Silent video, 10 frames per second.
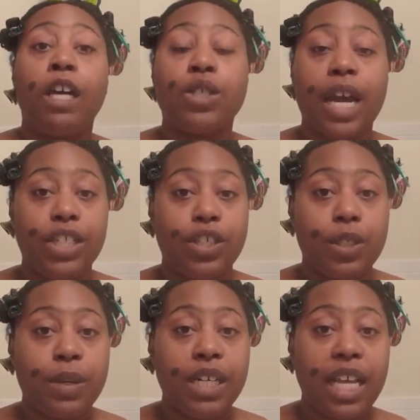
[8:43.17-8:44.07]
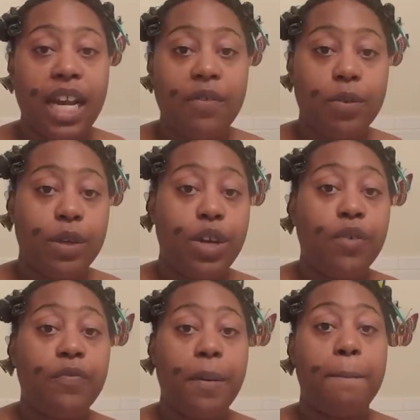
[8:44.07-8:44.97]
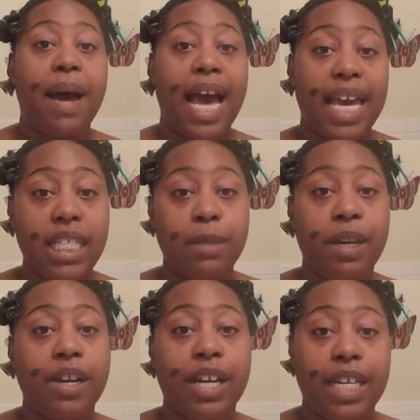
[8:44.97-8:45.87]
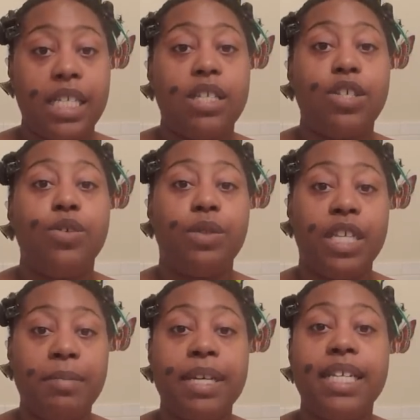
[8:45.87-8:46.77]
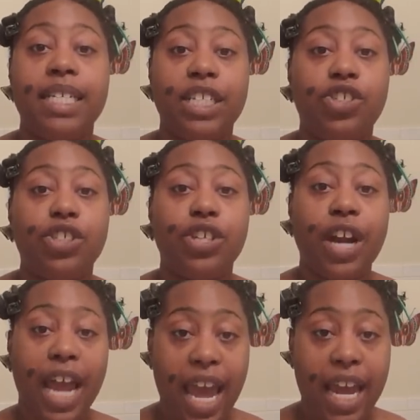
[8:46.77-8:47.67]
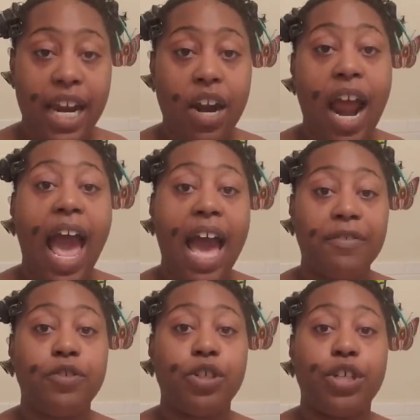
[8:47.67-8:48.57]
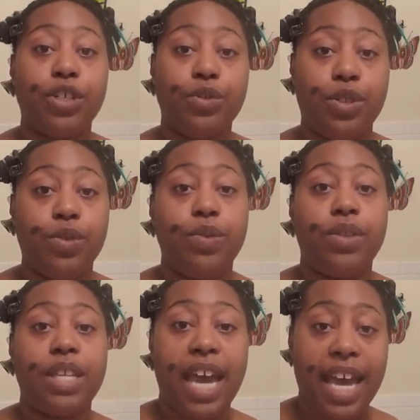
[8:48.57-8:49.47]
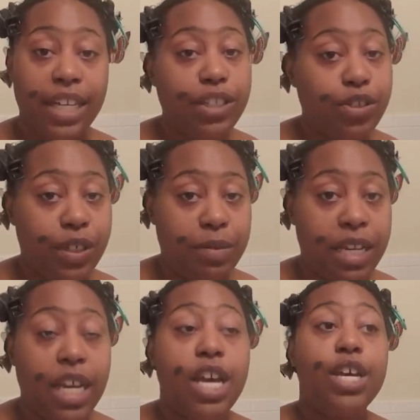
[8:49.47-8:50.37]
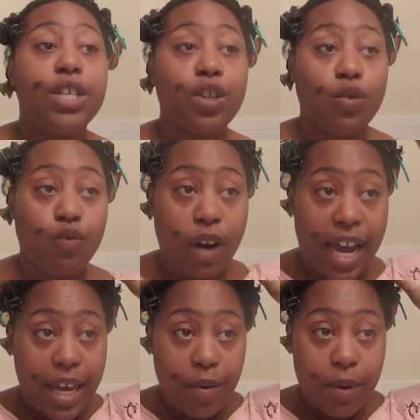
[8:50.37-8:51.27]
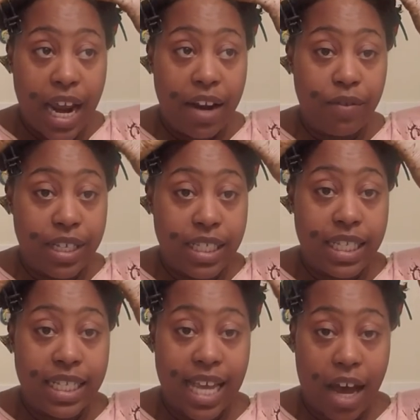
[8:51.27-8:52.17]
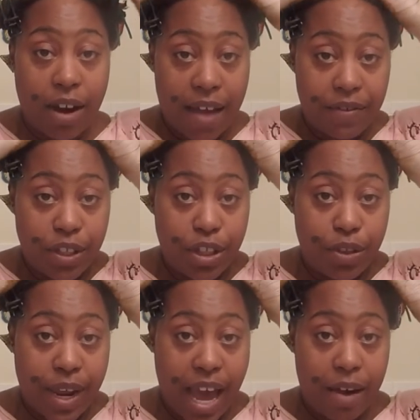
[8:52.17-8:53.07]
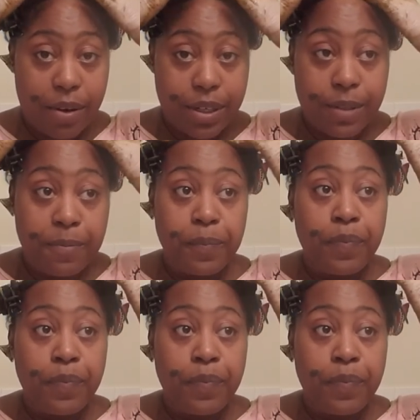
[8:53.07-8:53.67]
So I just want to let everyone know, from my experience, you deep condition your hair after you do the henna treatment. So right when I rinse this out, after the 3 hours,